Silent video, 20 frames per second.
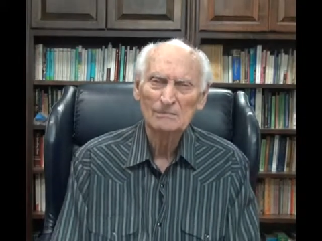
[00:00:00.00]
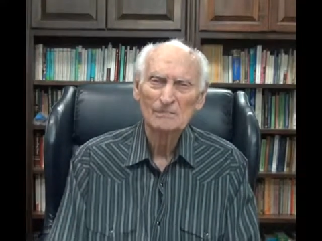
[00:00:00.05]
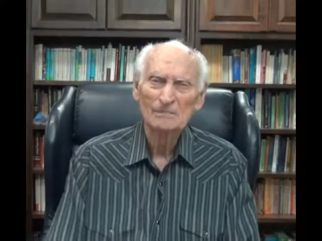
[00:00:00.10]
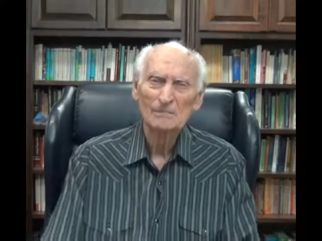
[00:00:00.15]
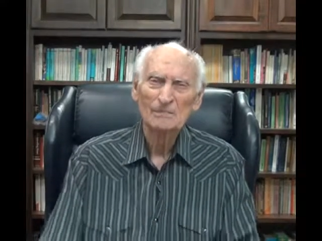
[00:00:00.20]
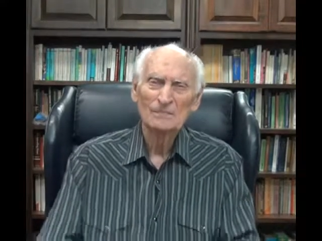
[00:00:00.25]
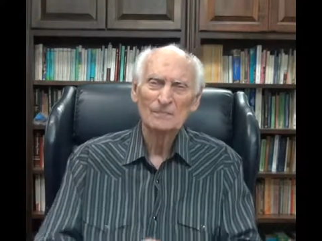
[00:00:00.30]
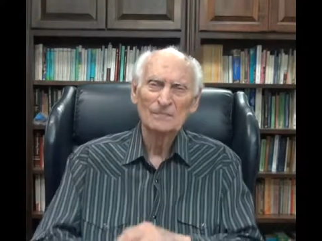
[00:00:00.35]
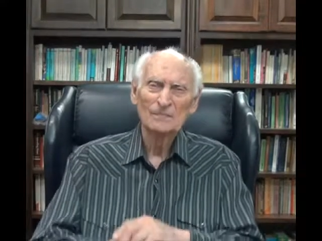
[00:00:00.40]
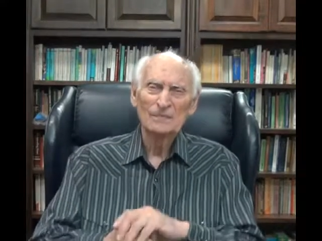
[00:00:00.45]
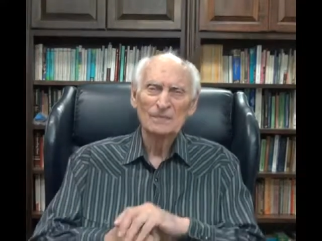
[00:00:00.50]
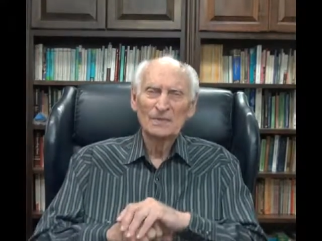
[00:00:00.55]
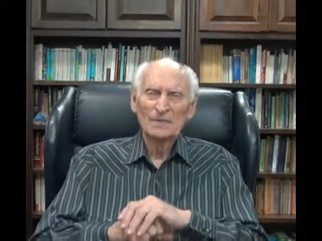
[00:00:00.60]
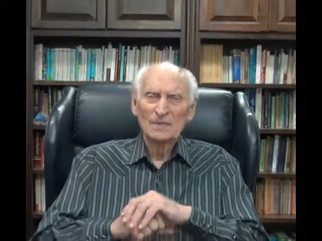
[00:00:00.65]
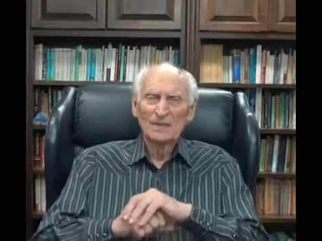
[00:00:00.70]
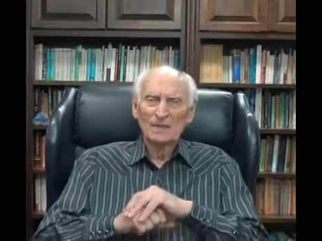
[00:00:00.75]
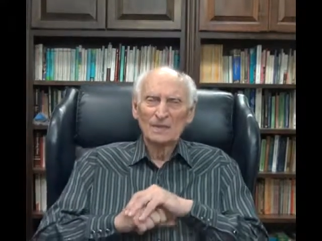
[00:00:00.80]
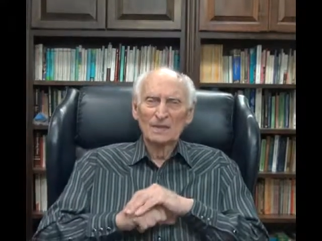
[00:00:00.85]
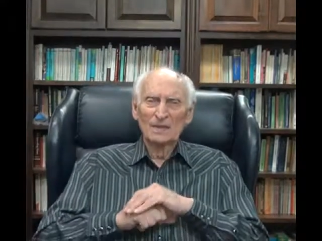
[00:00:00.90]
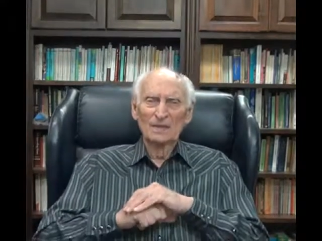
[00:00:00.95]

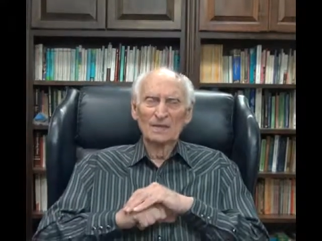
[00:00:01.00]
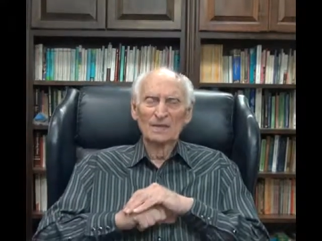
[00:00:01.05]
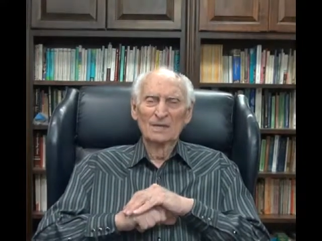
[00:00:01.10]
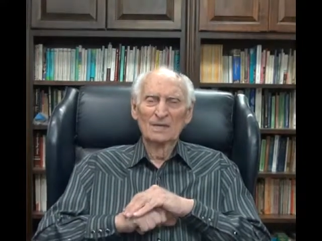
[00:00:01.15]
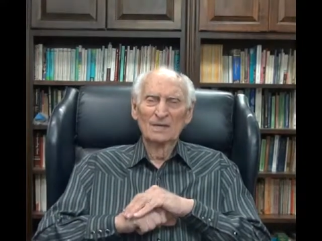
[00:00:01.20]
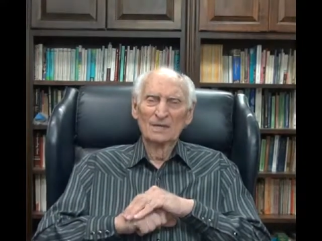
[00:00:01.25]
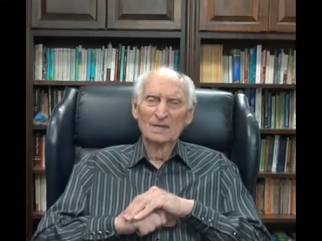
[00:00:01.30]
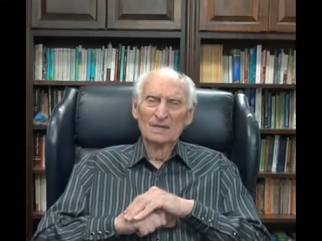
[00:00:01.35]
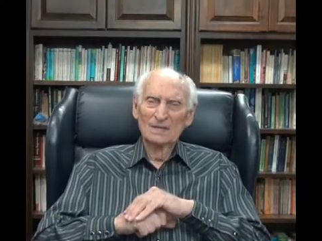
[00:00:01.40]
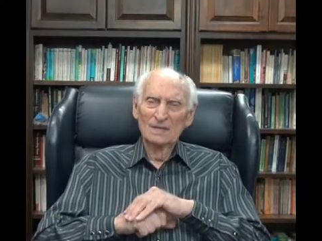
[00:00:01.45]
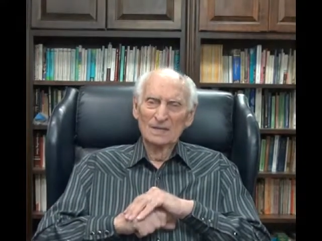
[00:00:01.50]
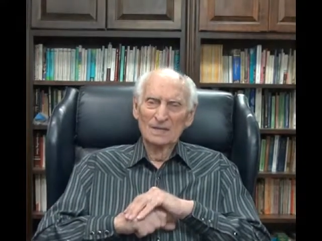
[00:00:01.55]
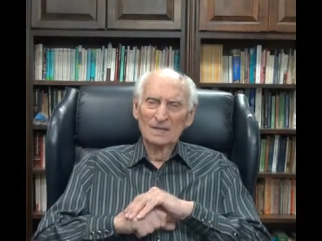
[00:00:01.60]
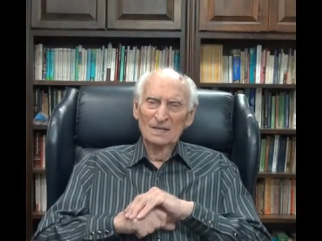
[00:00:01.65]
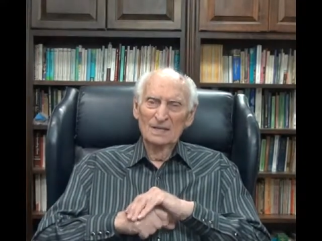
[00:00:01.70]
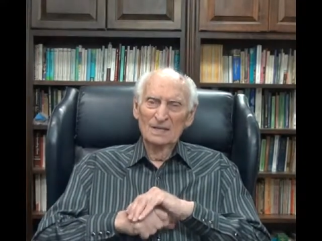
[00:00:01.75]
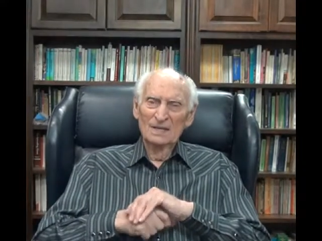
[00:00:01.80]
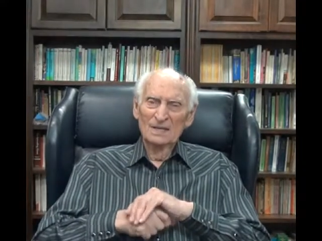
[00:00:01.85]
Nothing is said.